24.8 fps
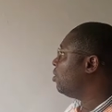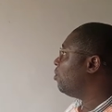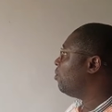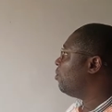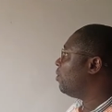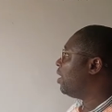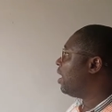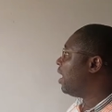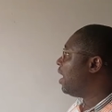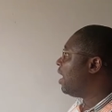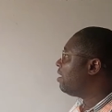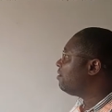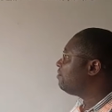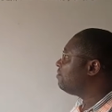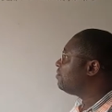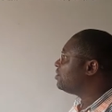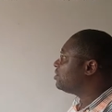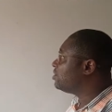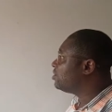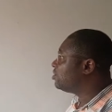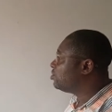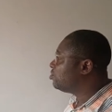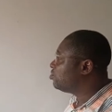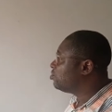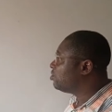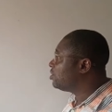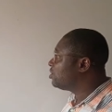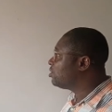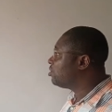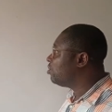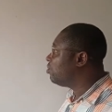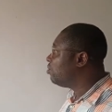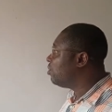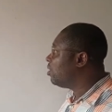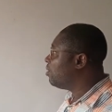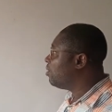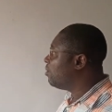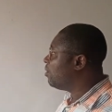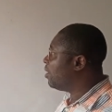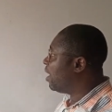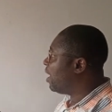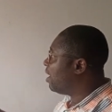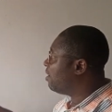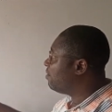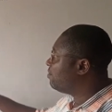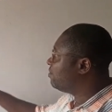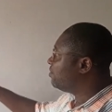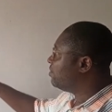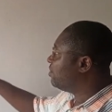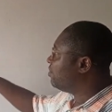We have a situation where we have